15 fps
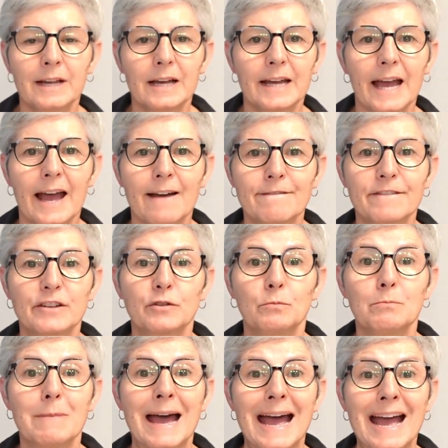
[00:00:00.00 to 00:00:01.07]
I have to
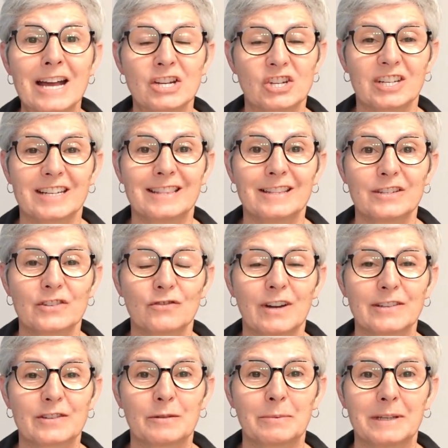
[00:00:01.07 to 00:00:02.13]
mash in this
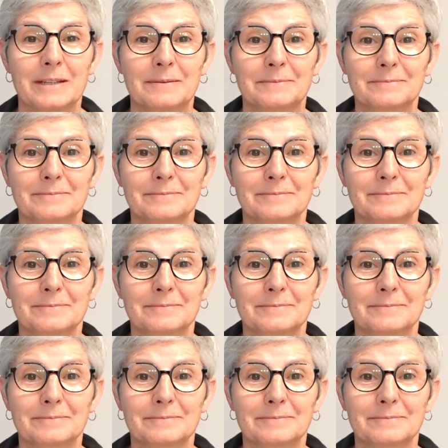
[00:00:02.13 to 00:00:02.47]
recipe?